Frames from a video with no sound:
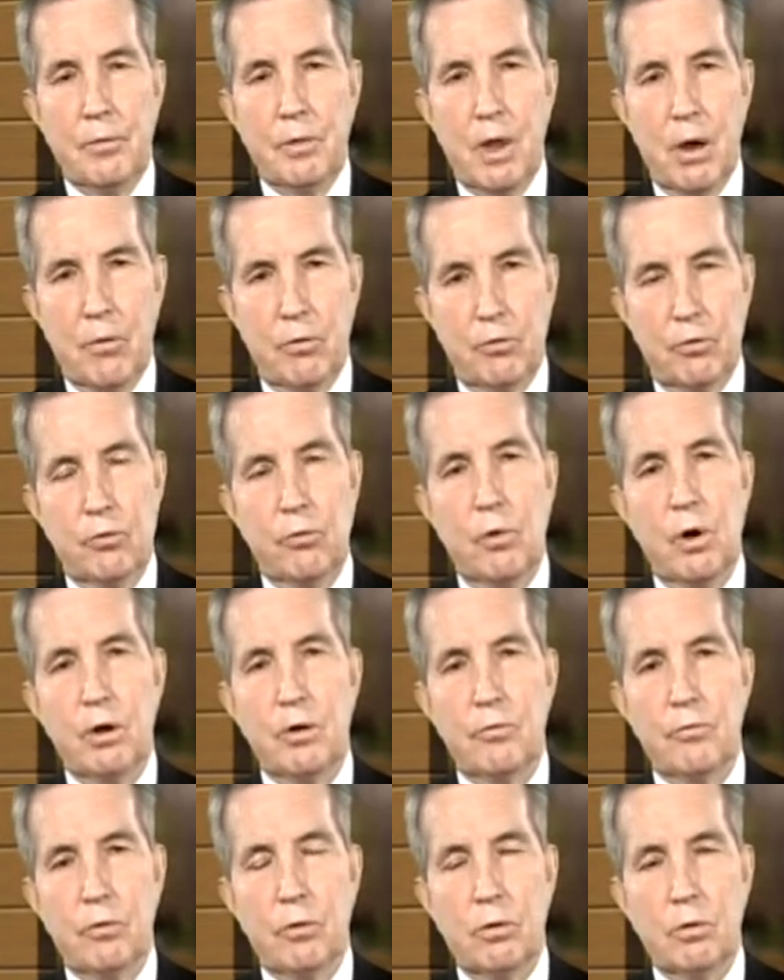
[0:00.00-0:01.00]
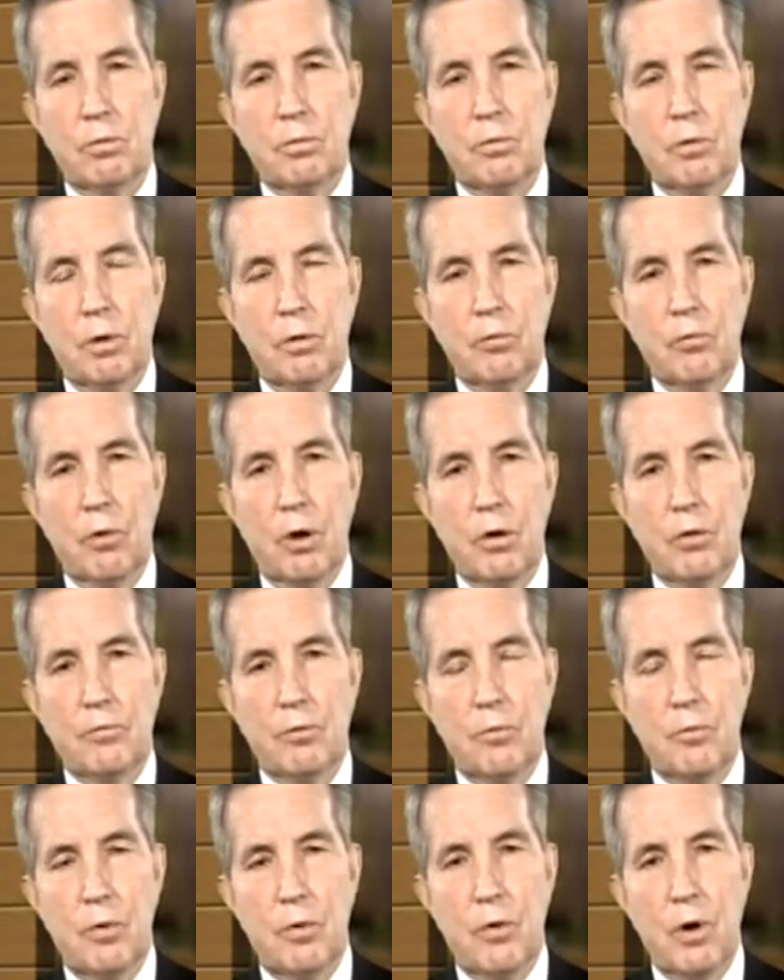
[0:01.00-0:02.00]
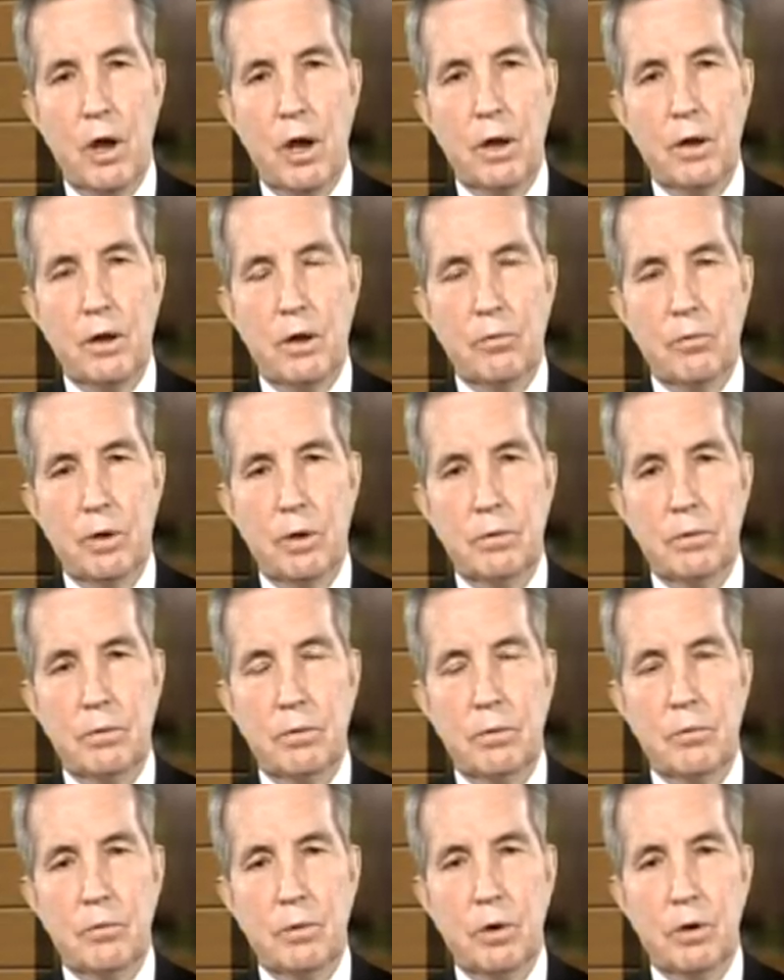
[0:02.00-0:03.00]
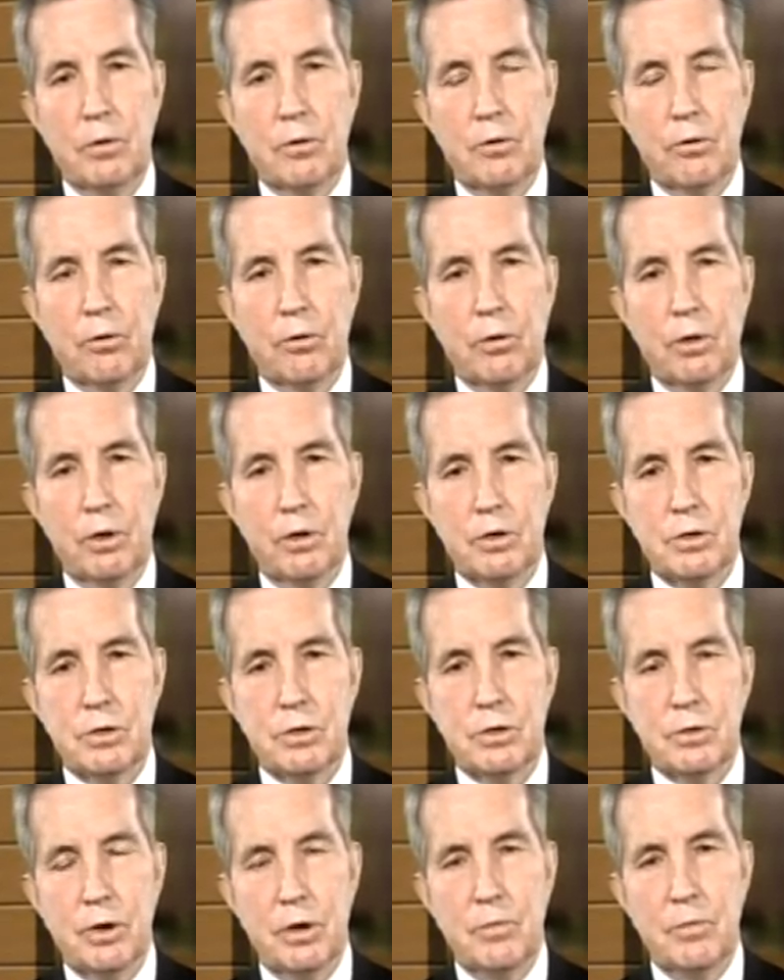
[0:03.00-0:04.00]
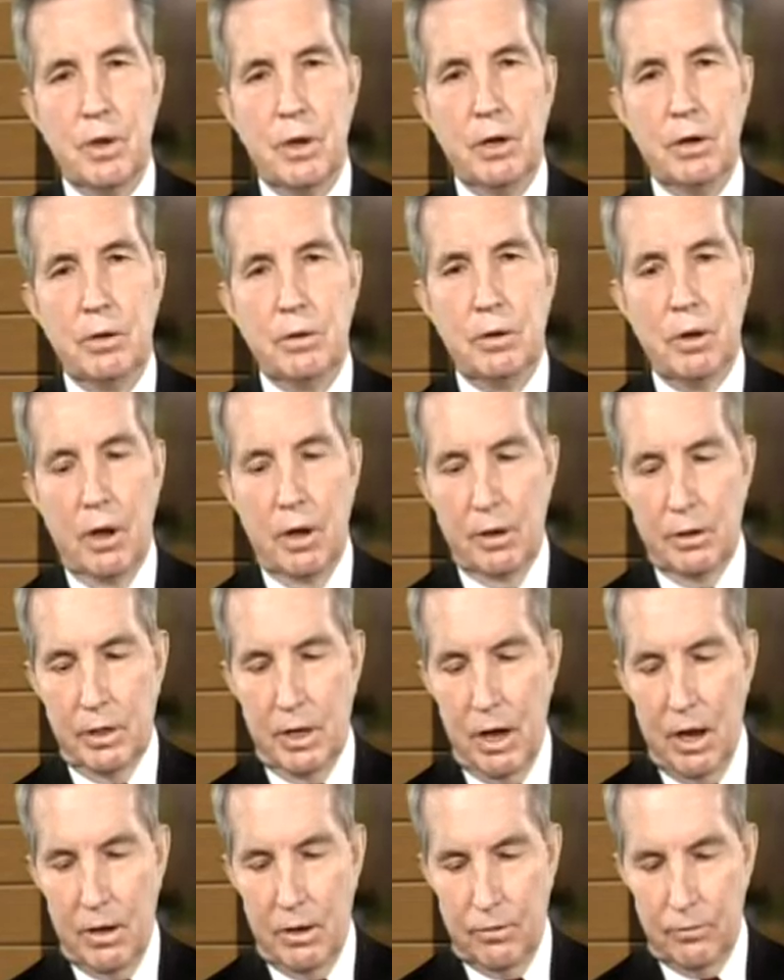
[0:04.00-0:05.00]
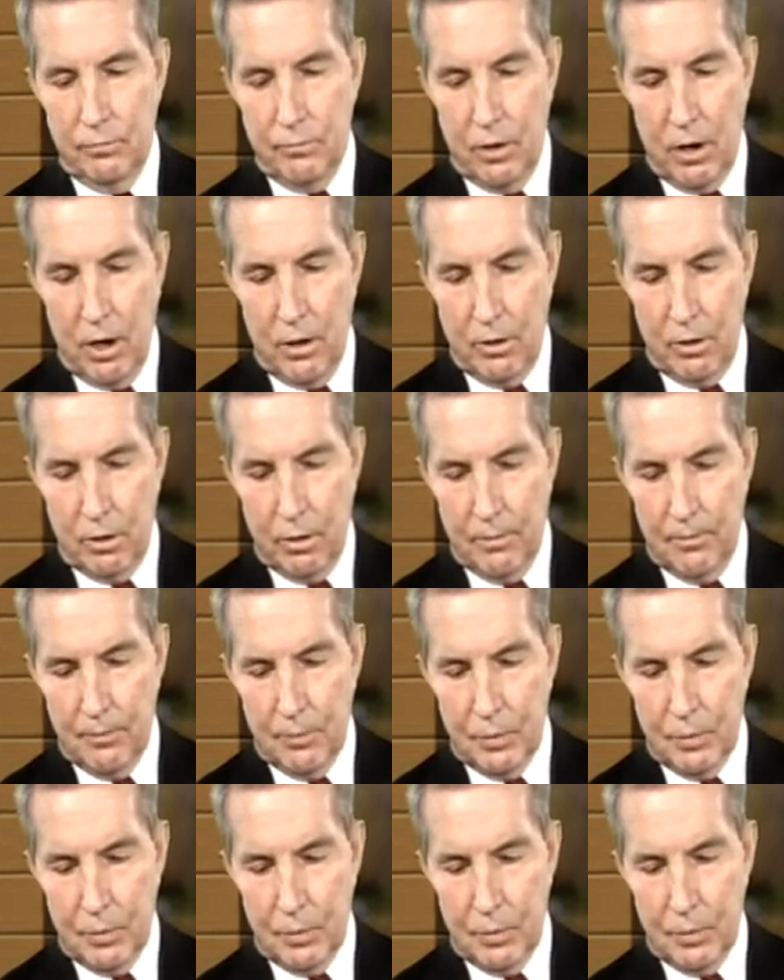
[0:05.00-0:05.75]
That was a wonderful, wonderful parade, and we thoroughly enjoyed meeting Candy's father.